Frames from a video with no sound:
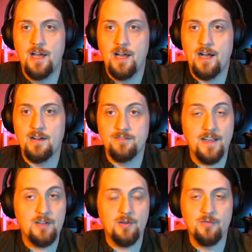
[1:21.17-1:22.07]
of
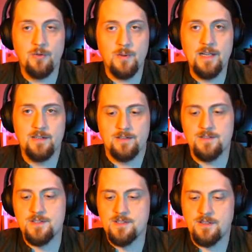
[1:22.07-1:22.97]
Vancouver
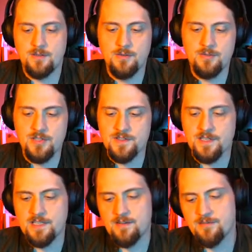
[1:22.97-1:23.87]
writers who just
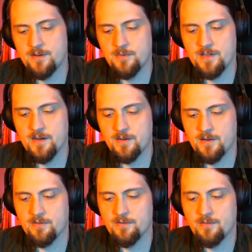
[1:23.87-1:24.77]
like to have fun with
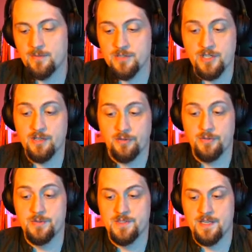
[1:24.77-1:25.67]
narrative, which
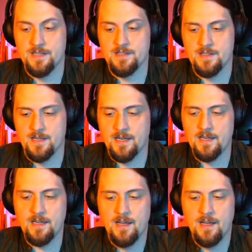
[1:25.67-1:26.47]
includes things like